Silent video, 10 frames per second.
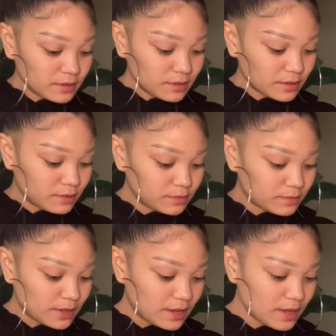use
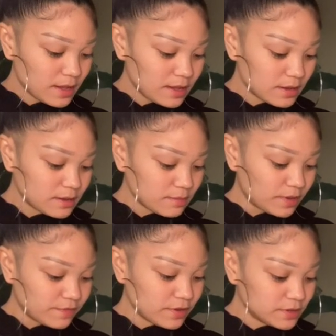my hand, my
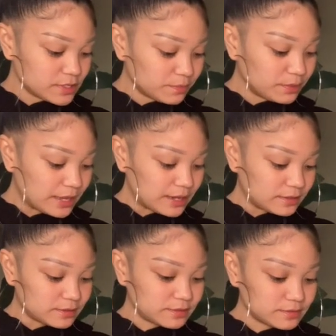finger to
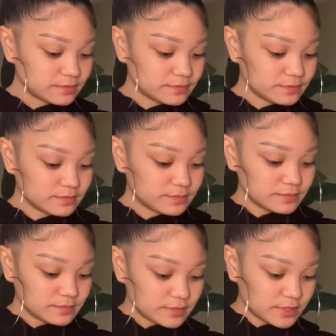blend
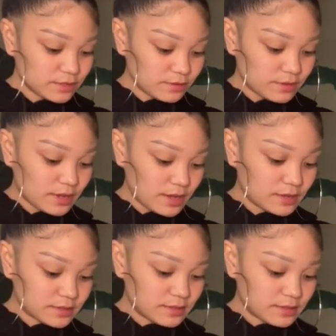to create